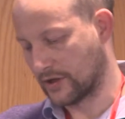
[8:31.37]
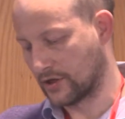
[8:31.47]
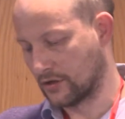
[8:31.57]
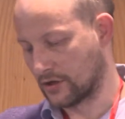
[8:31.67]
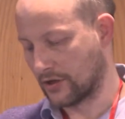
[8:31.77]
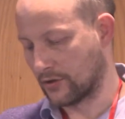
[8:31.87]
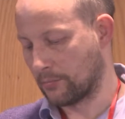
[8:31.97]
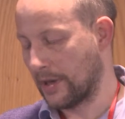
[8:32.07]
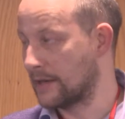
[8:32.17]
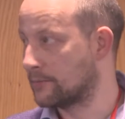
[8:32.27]
they could look at the
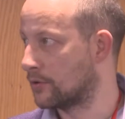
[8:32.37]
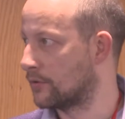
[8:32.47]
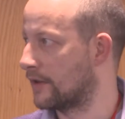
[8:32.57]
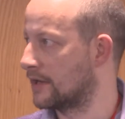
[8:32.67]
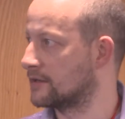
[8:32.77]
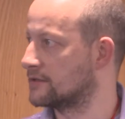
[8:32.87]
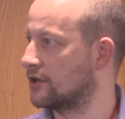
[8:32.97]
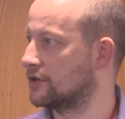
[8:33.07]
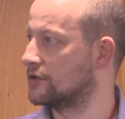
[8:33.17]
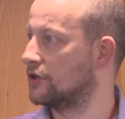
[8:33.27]
people, they can
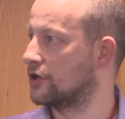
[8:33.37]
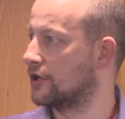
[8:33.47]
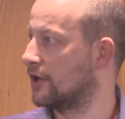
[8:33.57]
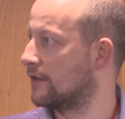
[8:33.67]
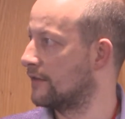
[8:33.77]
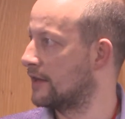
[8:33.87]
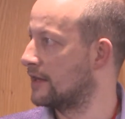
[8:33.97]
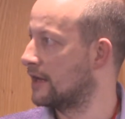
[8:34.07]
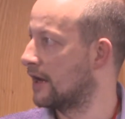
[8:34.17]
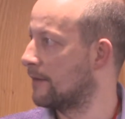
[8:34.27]
start to look at
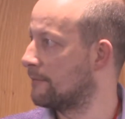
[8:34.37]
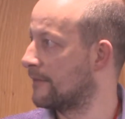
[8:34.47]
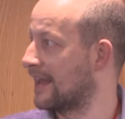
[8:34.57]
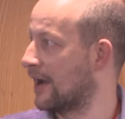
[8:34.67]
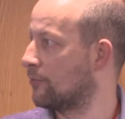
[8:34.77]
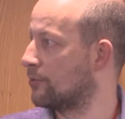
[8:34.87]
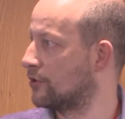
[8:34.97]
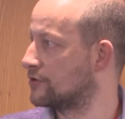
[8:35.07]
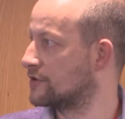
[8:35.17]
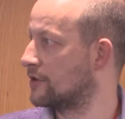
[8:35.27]
the outputs,